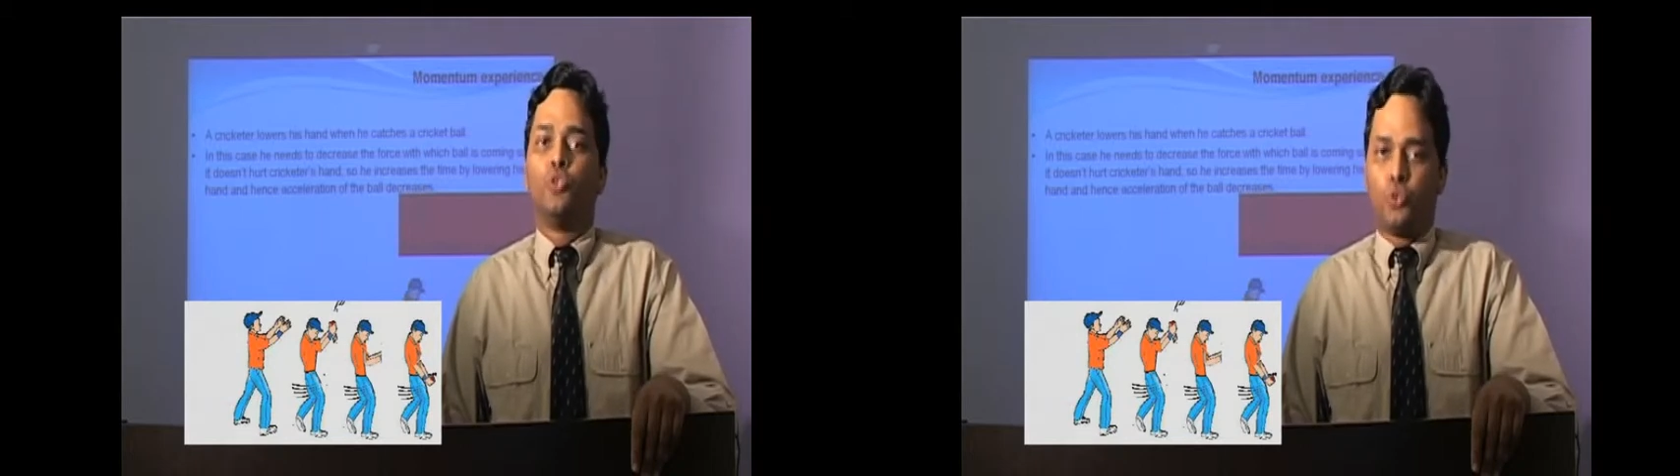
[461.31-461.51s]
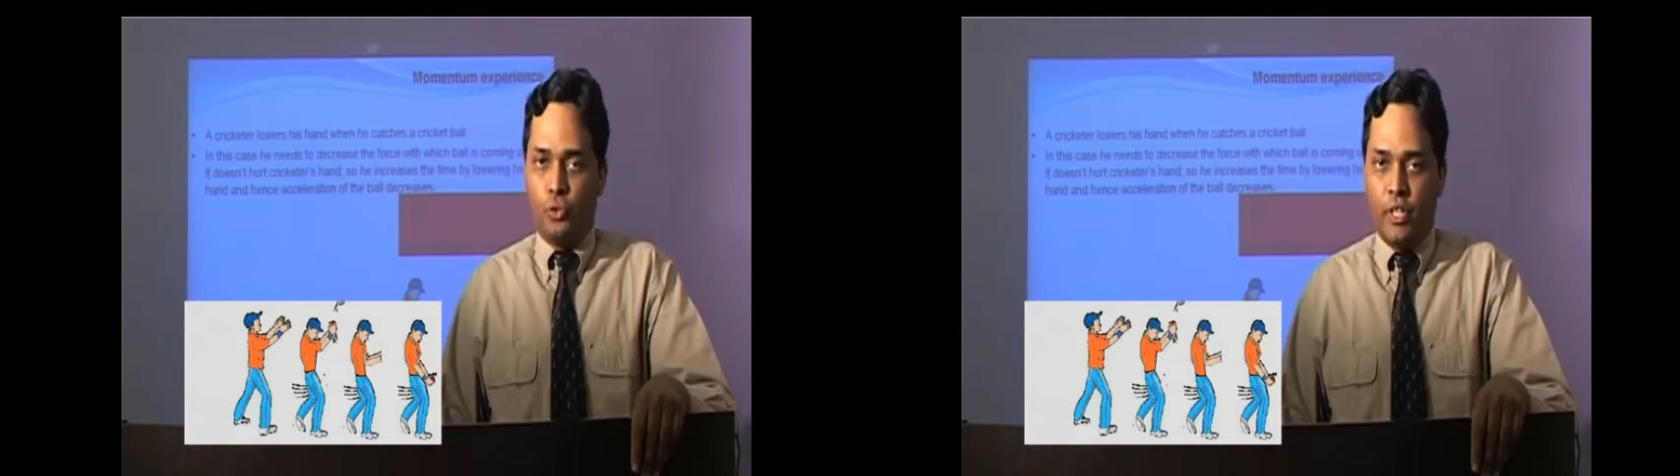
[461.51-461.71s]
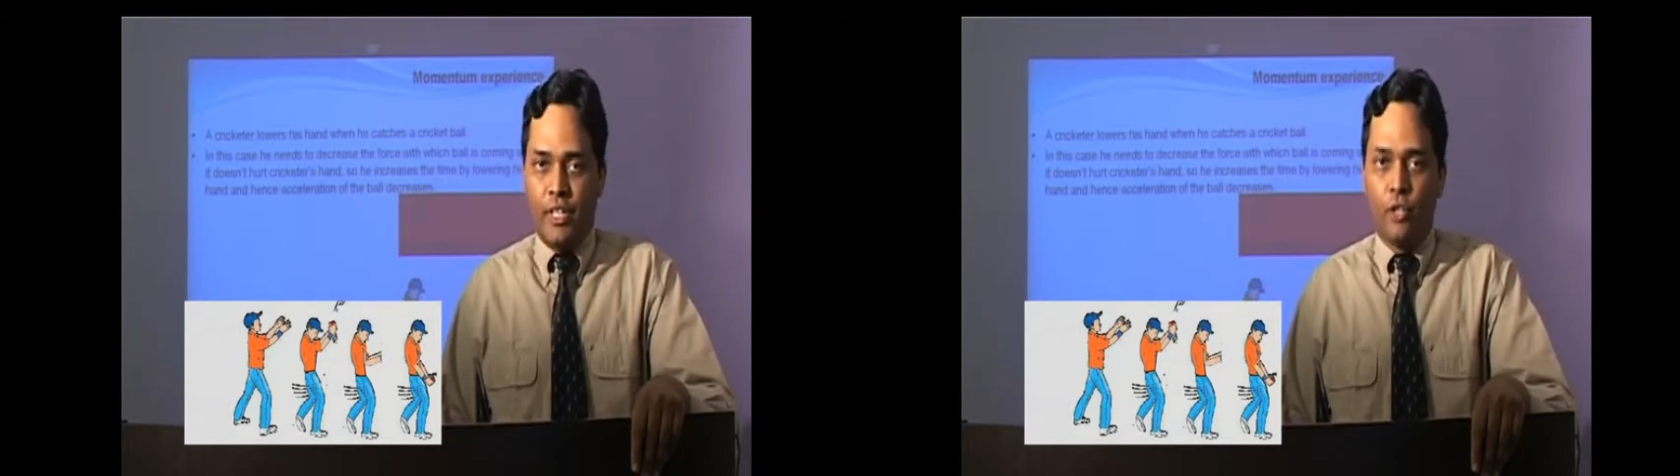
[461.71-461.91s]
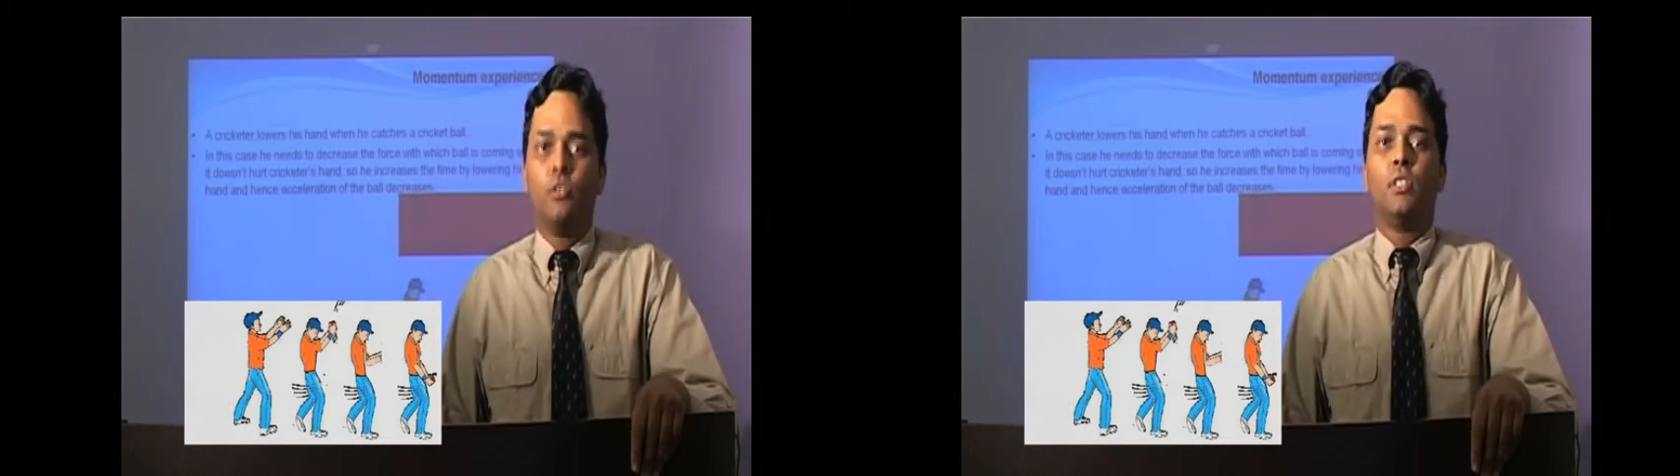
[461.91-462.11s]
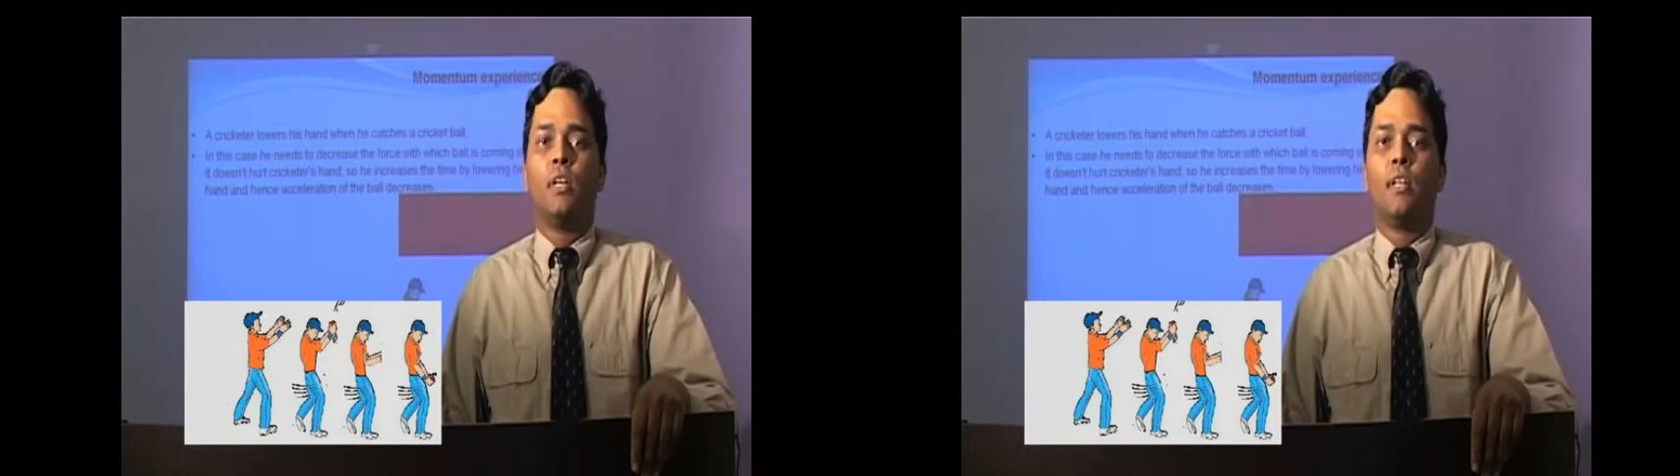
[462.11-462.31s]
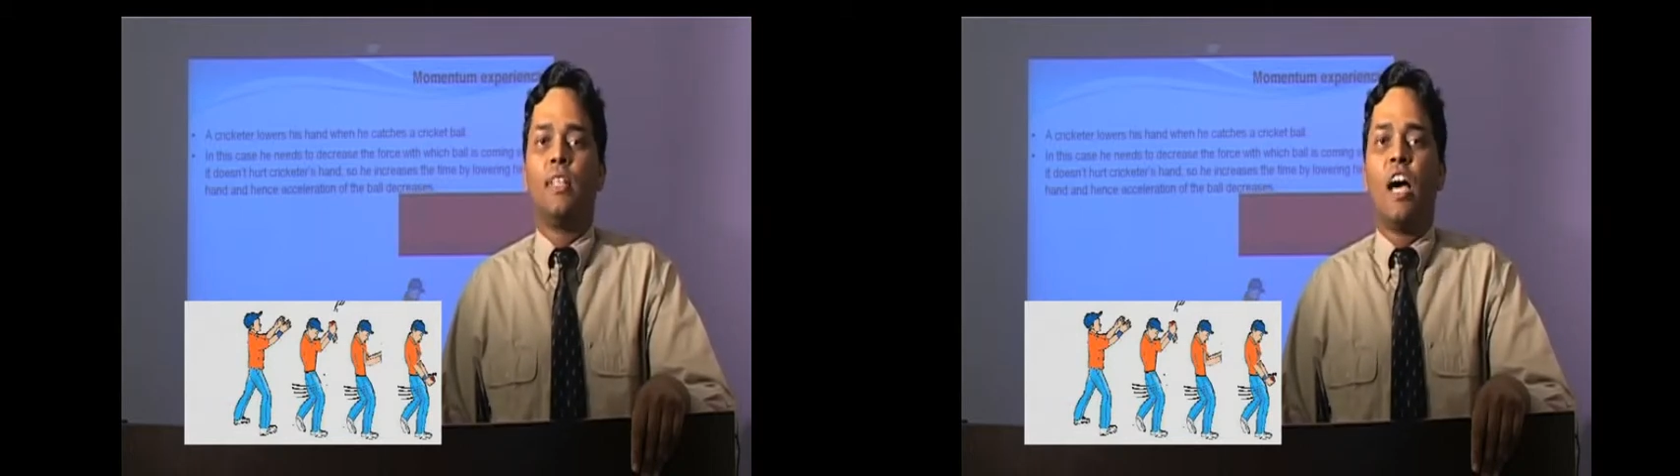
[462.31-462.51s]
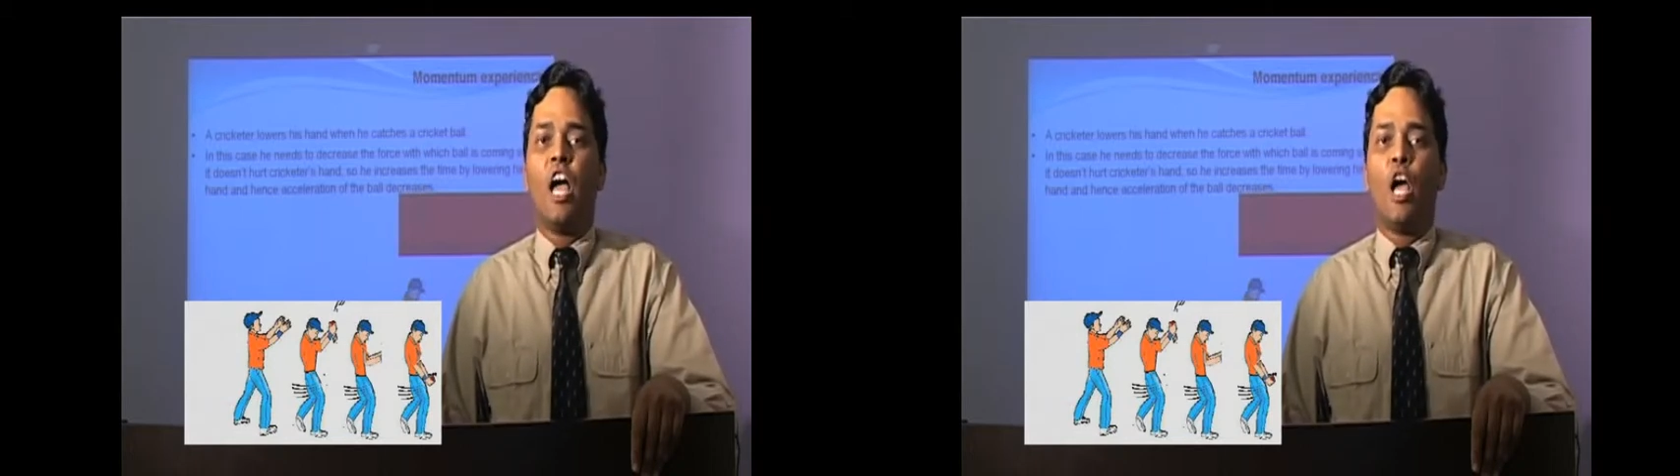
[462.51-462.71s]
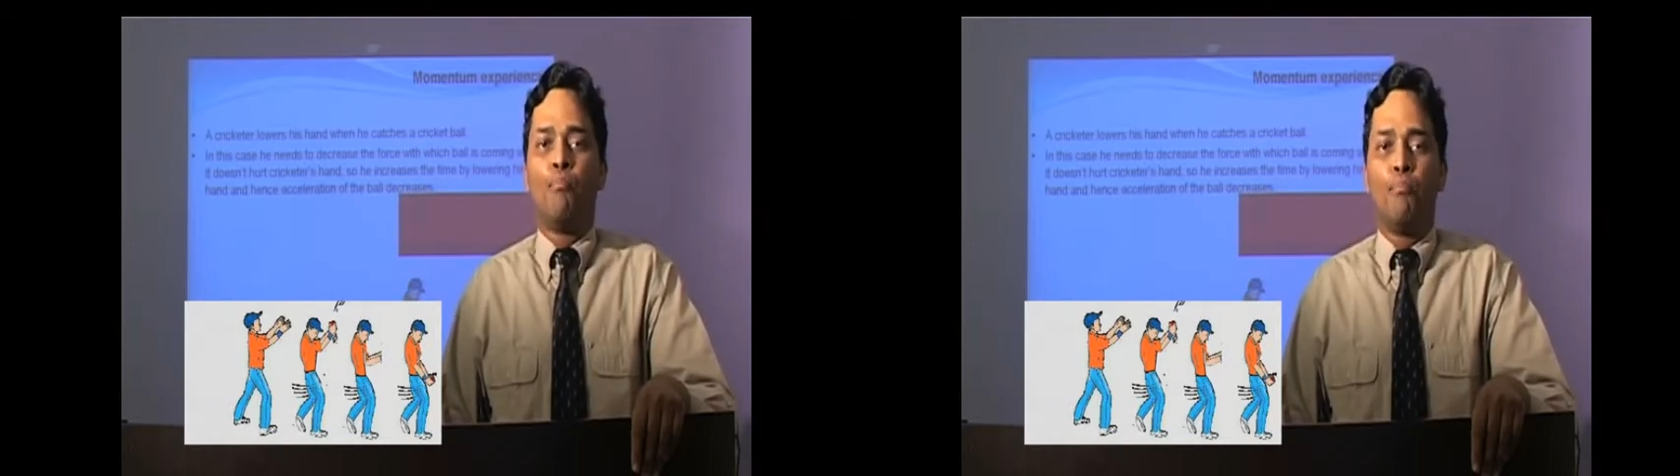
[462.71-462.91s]
To reduce the
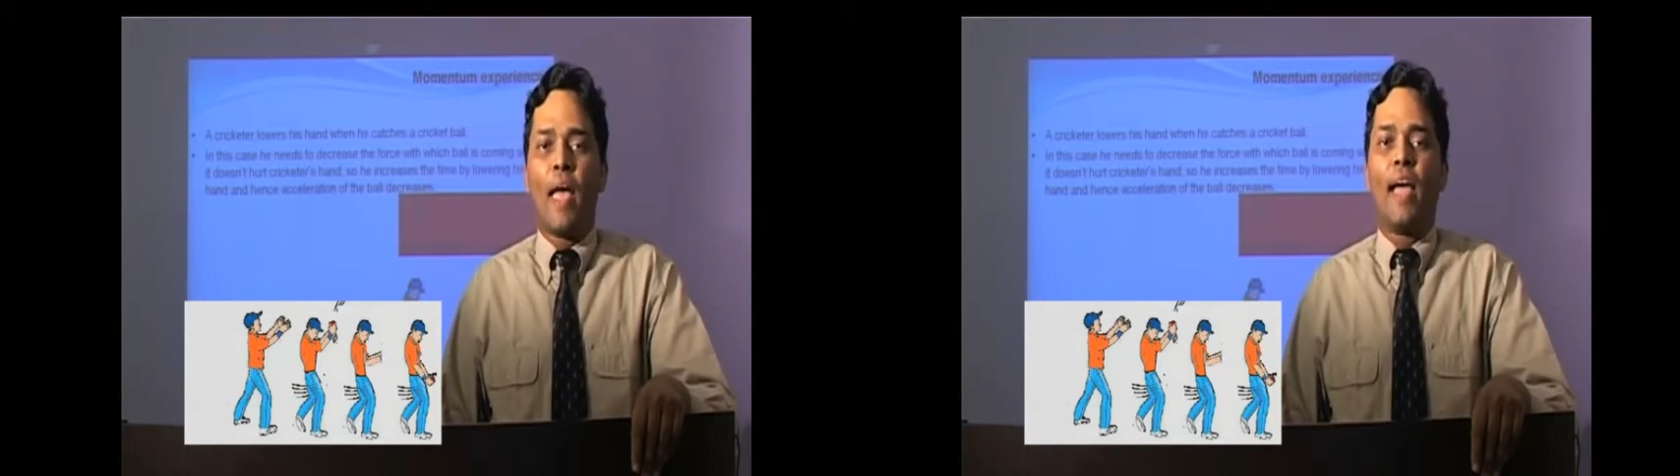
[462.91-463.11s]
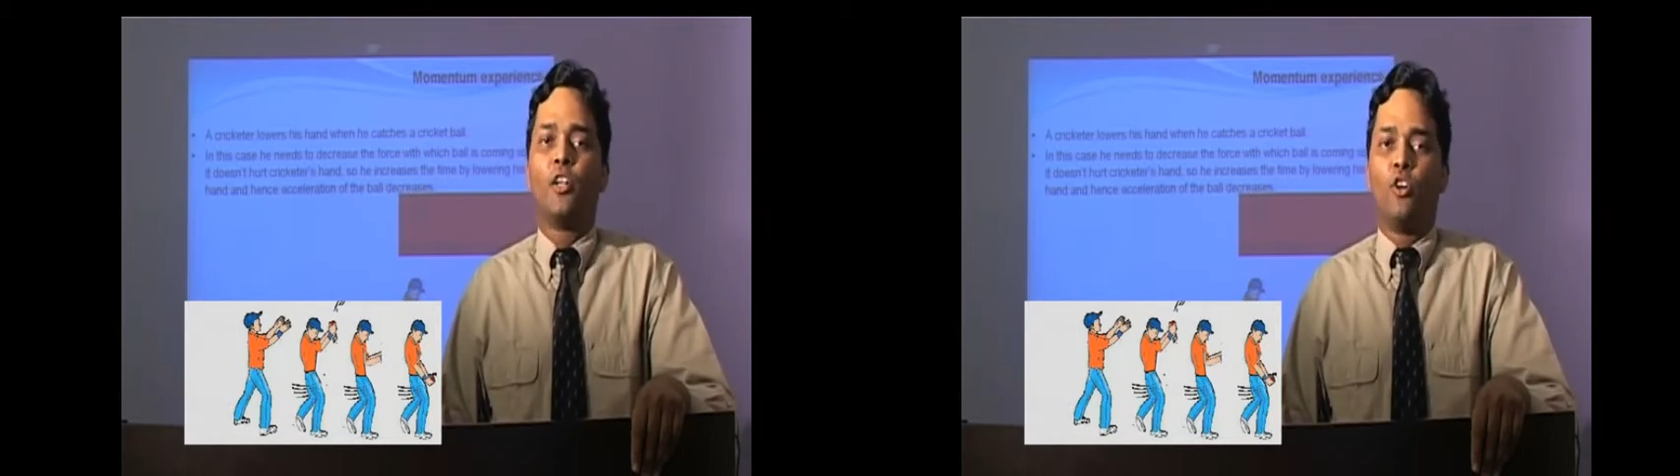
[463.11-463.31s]
impact